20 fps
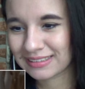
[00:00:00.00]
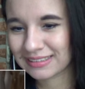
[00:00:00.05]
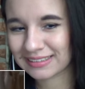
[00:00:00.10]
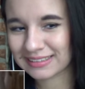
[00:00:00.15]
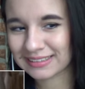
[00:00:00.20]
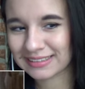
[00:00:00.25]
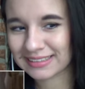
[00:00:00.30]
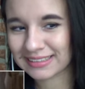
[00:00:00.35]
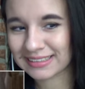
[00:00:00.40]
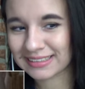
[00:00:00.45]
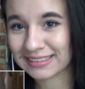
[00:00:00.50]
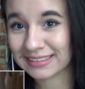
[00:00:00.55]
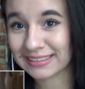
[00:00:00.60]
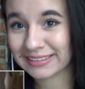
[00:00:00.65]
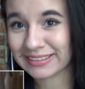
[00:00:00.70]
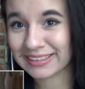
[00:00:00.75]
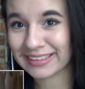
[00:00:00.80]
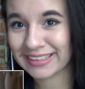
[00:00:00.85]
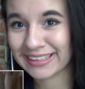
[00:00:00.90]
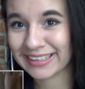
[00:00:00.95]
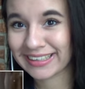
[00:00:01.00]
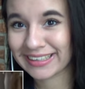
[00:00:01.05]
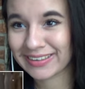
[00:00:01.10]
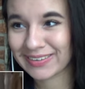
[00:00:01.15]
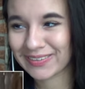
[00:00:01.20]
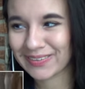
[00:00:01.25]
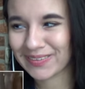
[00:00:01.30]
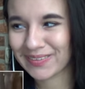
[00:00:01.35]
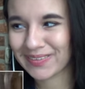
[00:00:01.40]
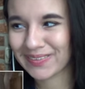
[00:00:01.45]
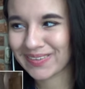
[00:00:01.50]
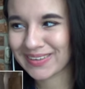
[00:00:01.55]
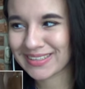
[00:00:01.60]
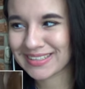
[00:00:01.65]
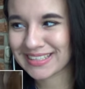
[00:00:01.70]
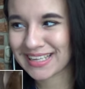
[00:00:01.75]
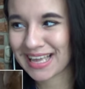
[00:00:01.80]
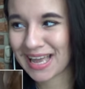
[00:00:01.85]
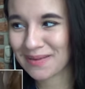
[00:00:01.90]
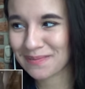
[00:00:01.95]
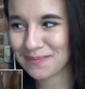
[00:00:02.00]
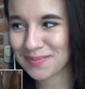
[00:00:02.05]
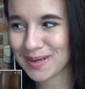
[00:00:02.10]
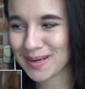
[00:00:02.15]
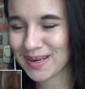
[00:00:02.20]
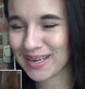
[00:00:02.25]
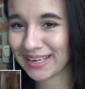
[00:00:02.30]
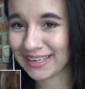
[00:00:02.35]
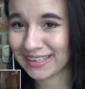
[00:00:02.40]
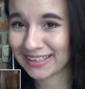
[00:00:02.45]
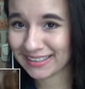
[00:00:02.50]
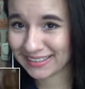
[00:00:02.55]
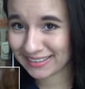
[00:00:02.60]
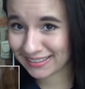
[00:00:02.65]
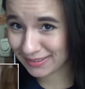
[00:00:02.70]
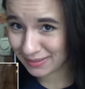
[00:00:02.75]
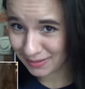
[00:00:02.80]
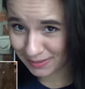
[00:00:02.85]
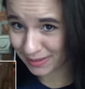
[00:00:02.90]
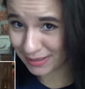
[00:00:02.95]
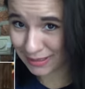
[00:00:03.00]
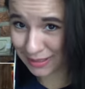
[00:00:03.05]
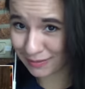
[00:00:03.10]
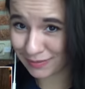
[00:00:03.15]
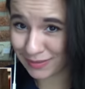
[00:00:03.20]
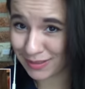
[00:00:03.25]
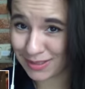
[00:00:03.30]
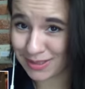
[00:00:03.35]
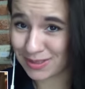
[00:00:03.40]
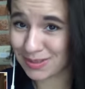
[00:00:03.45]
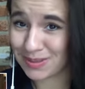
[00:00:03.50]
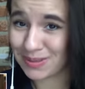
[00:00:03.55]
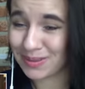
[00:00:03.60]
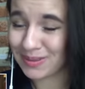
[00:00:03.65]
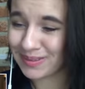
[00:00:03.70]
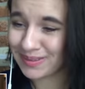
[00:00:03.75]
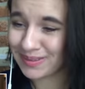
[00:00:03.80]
She's standing there like, what's happening? What do I have to do?